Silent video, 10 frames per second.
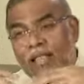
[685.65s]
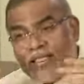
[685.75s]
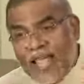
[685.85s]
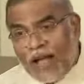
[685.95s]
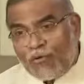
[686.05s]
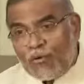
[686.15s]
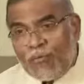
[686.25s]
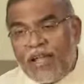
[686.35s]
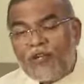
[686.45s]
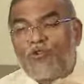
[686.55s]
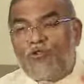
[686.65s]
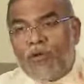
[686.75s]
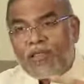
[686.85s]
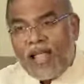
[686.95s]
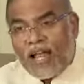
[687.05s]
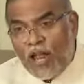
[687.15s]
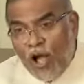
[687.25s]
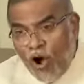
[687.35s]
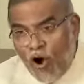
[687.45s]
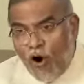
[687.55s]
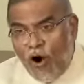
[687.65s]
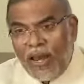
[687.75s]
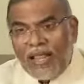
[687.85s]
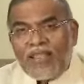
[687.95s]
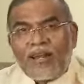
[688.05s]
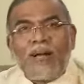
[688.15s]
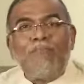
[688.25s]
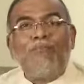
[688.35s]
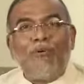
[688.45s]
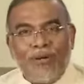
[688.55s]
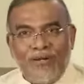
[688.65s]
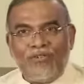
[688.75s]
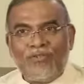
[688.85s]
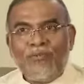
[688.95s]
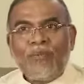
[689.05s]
they have to make sure that all other components